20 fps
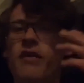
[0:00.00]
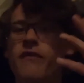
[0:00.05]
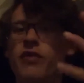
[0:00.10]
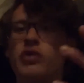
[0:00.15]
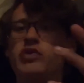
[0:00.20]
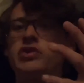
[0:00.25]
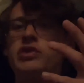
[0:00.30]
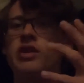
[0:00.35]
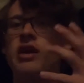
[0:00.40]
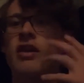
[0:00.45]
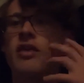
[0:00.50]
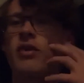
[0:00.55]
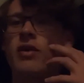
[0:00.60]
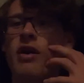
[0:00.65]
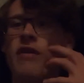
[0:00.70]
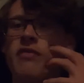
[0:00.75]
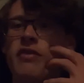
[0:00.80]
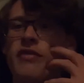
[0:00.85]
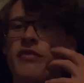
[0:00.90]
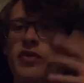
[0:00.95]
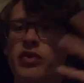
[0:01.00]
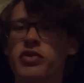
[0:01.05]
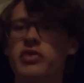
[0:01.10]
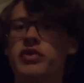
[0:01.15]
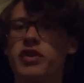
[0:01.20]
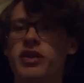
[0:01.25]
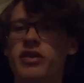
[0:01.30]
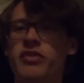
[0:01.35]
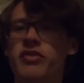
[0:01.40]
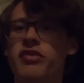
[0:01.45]
Unfortunately, I don't have the full
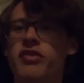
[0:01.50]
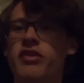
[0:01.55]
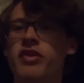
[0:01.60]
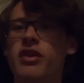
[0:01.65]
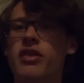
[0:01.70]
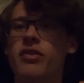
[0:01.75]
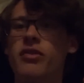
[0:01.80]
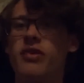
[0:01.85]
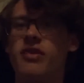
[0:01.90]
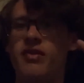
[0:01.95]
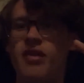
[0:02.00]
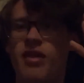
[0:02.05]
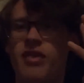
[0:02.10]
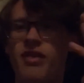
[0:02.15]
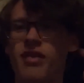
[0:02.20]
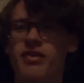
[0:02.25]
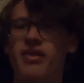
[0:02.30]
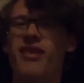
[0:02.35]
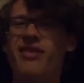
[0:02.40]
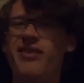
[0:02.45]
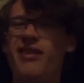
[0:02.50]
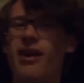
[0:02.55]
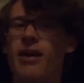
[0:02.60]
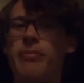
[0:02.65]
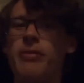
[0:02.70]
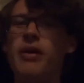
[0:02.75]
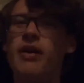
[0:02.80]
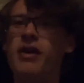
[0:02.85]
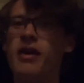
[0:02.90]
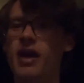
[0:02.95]
Creative Studio because that's on desktop,